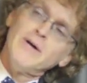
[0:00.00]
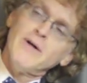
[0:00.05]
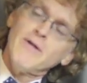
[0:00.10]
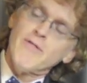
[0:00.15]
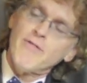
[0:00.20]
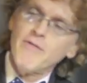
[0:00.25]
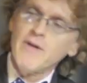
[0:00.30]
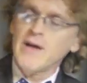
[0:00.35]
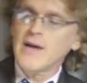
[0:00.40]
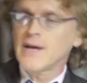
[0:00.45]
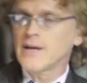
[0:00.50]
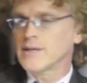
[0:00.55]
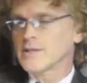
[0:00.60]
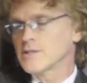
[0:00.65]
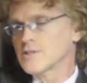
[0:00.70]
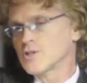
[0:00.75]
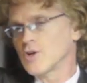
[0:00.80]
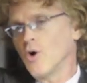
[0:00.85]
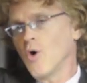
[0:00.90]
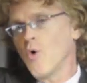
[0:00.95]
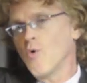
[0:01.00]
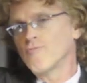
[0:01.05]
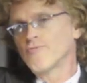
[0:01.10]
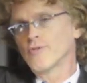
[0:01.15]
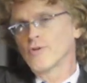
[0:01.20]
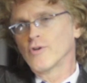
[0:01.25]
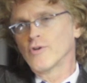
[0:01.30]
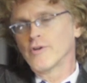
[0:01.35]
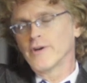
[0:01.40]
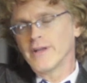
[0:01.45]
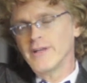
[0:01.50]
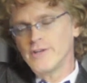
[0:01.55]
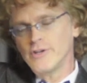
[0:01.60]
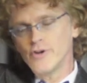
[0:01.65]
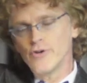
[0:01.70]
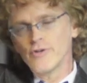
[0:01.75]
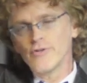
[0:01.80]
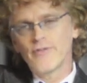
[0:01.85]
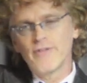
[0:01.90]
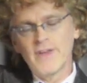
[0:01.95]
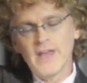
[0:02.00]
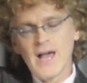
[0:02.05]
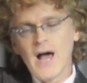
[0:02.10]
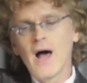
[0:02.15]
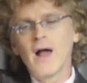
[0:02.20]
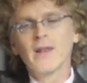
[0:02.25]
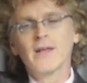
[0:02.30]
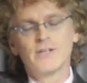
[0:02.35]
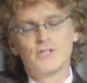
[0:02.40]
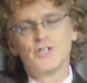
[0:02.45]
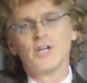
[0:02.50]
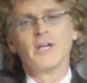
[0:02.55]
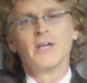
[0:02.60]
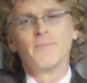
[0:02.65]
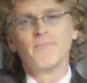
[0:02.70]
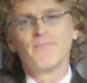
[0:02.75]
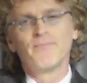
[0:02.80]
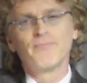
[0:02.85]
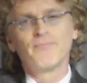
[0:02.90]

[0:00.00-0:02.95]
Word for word: things over in your theology.